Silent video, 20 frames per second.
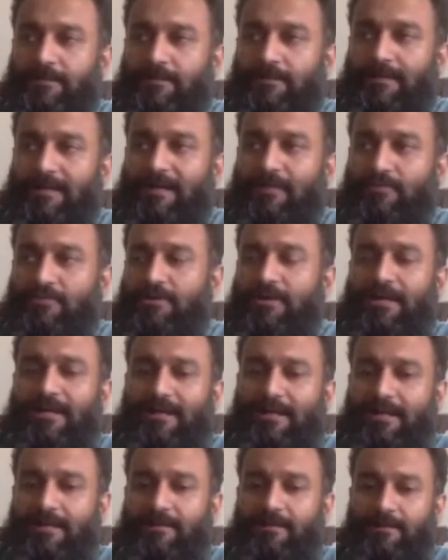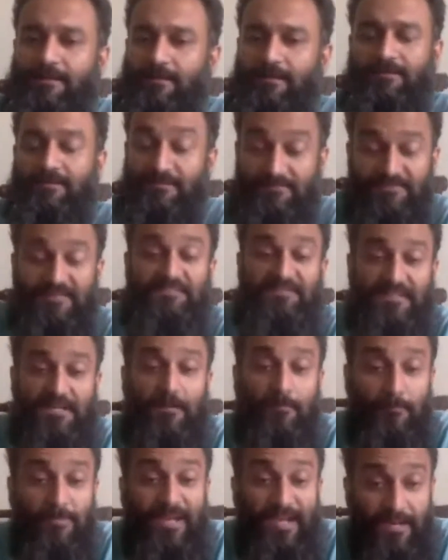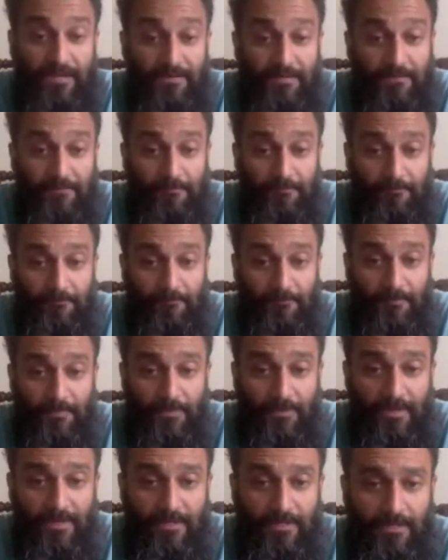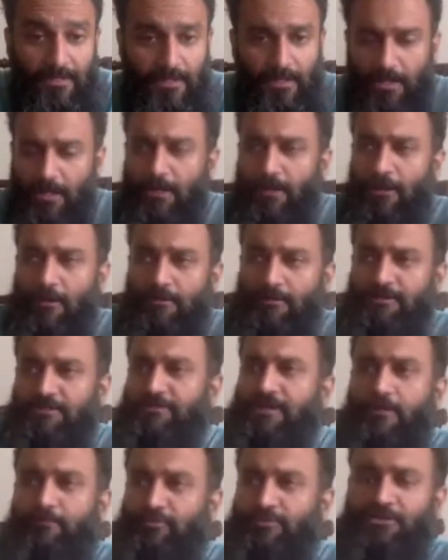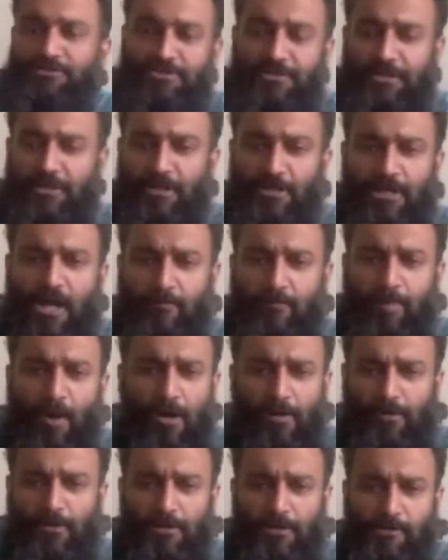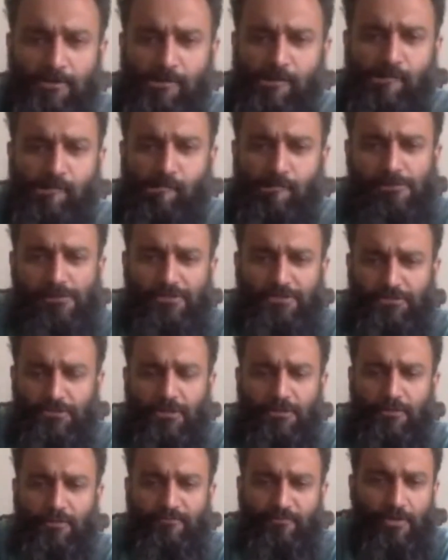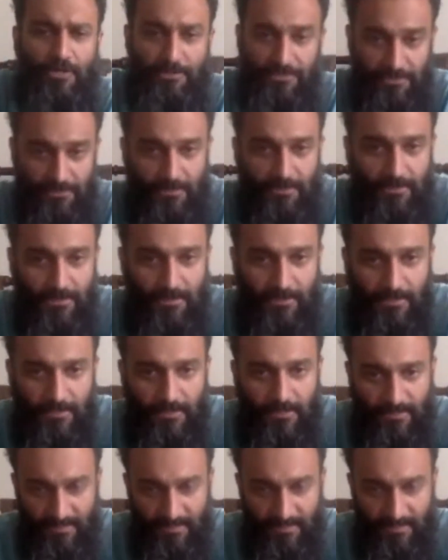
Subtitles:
outcry, like if there's a complaint, right? Hey, all these couples are sitting in our park, and it's not good for us. And the